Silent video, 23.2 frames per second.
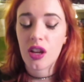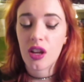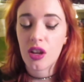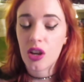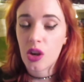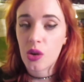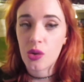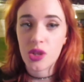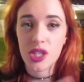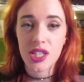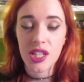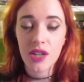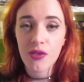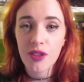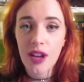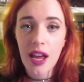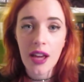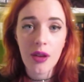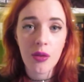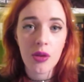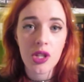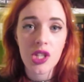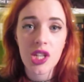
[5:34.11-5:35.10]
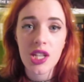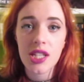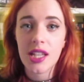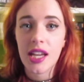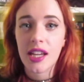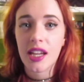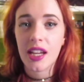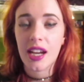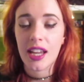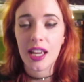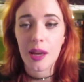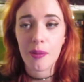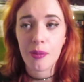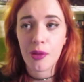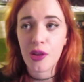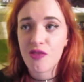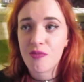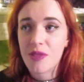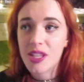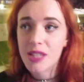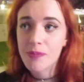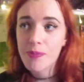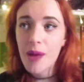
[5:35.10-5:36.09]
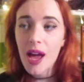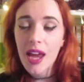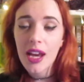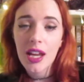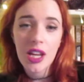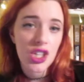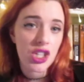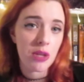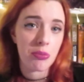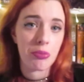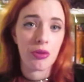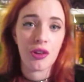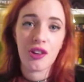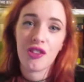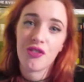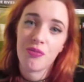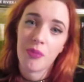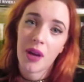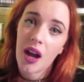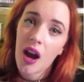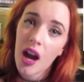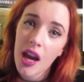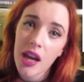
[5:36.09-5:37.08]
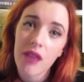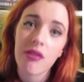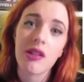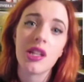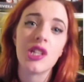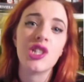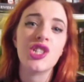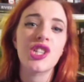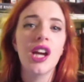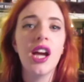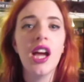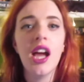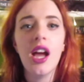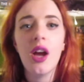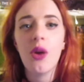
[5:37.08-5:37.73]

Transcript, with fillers: loads of different languages I can like improve my Spanish improve my Irish